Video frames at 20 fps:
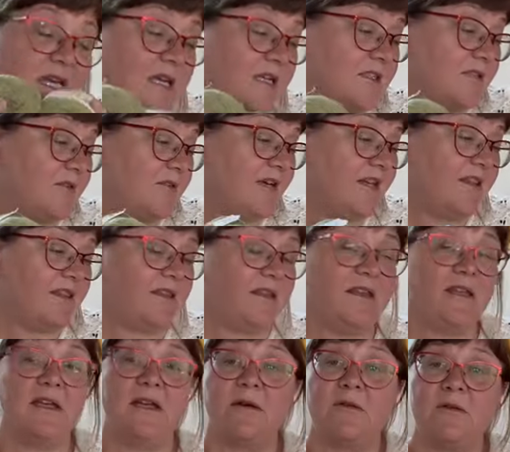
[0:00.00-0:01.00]
So I
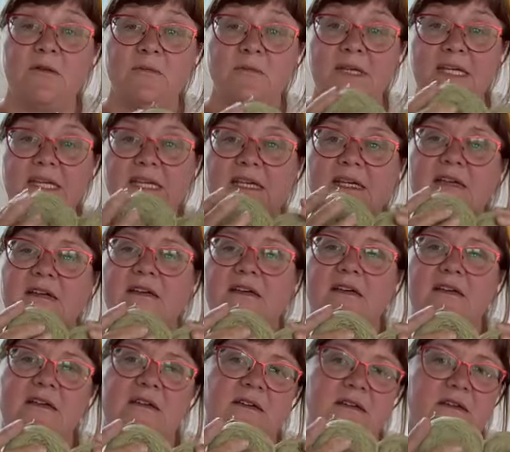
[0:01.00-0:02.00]
think I will make
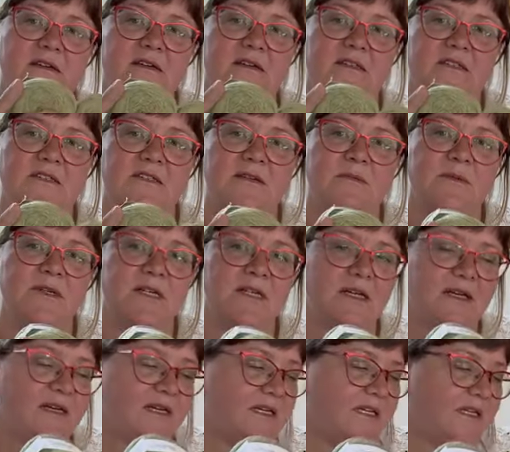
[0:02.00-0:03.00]
a summer
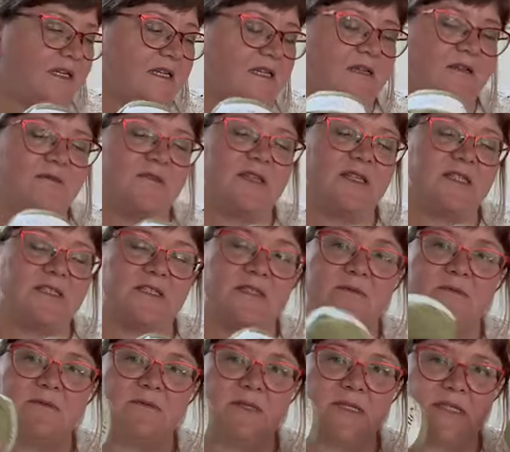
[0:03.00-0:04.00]
cardigan of this
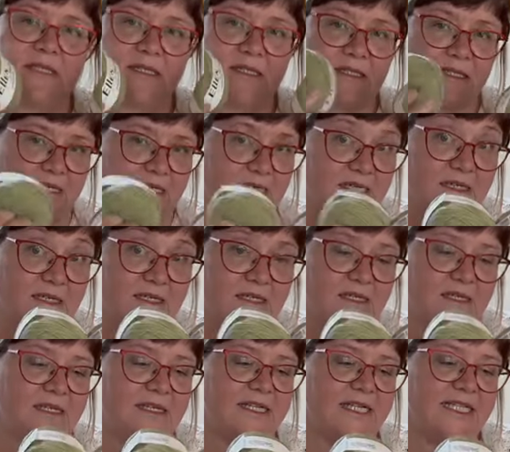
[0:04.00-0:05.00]
with
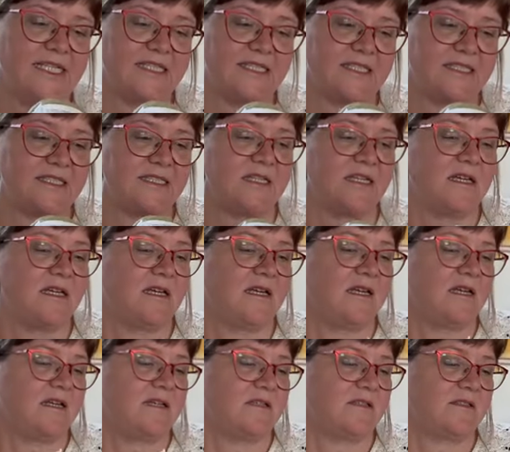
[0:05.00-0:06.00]
a lace.
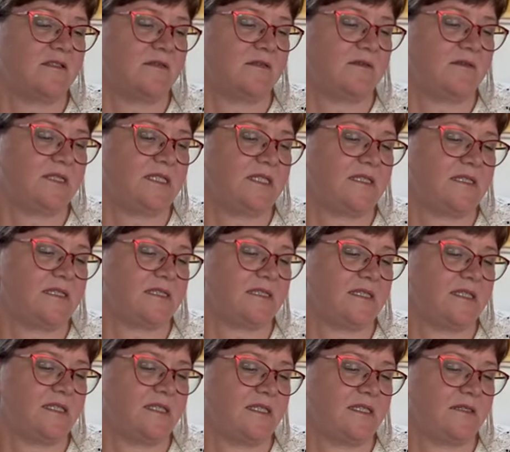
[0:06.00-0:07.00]
So it's
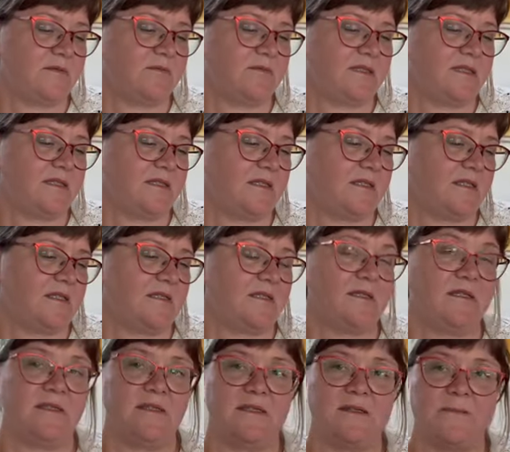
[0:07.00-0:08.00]
knitted with
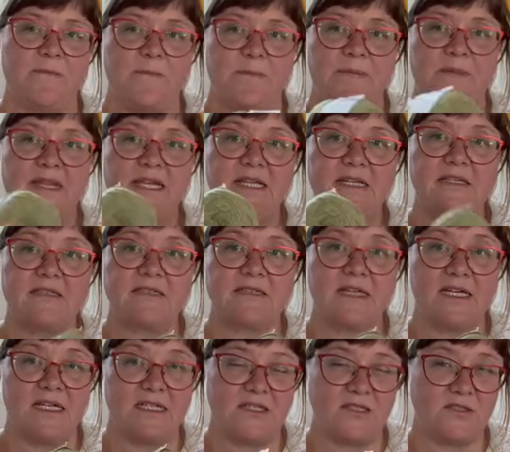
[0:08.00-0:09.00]
needle
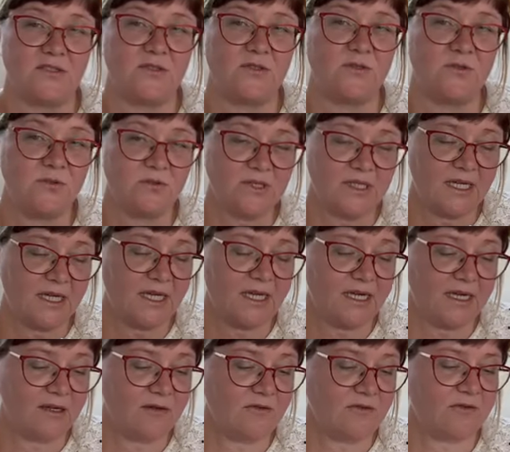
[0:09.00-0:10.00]
size
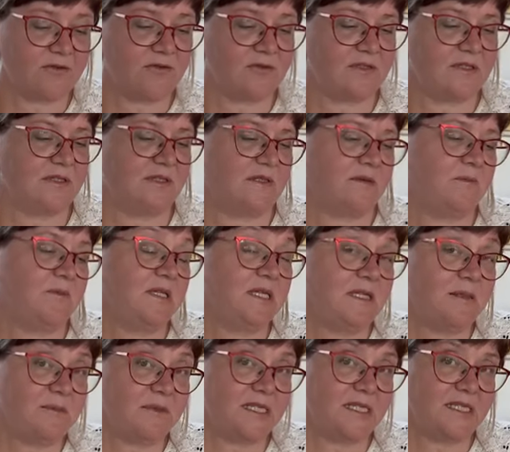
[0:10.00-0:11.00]
2.5
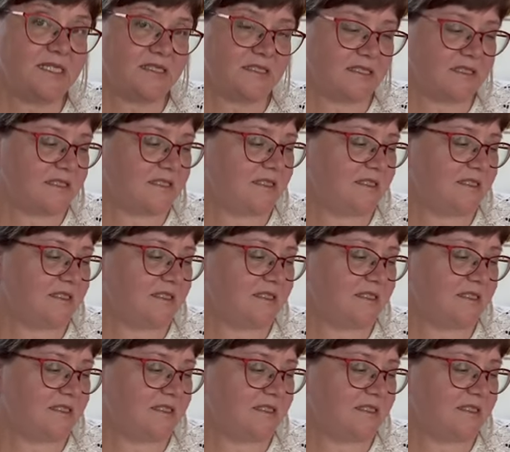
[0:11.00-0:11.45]
millimeters.